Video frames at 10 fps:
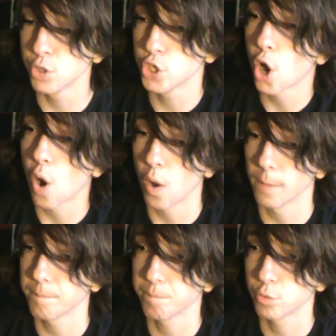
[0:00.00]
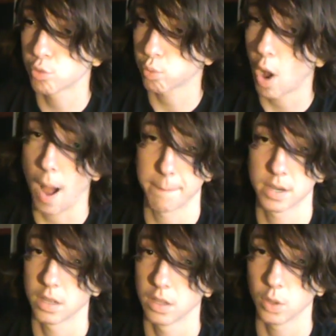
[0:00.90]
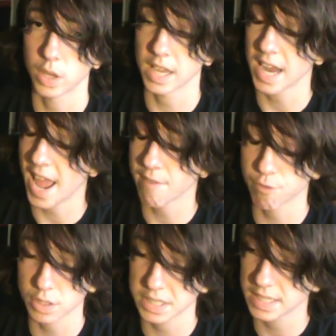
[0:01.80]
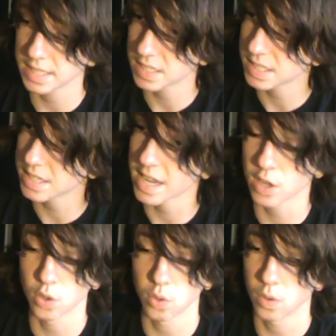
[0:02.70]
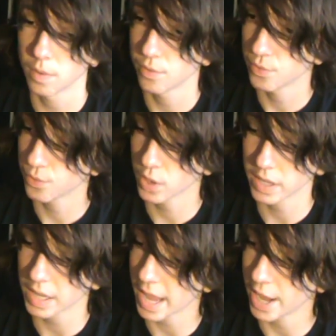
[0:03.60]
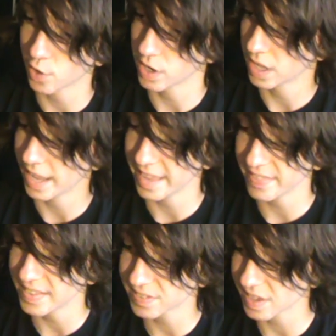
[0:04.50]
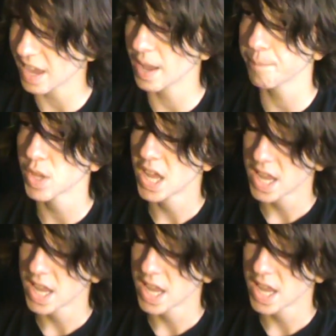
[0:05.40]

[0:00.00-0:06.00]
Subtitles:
jaw dropped looking at every single freaking area in this game.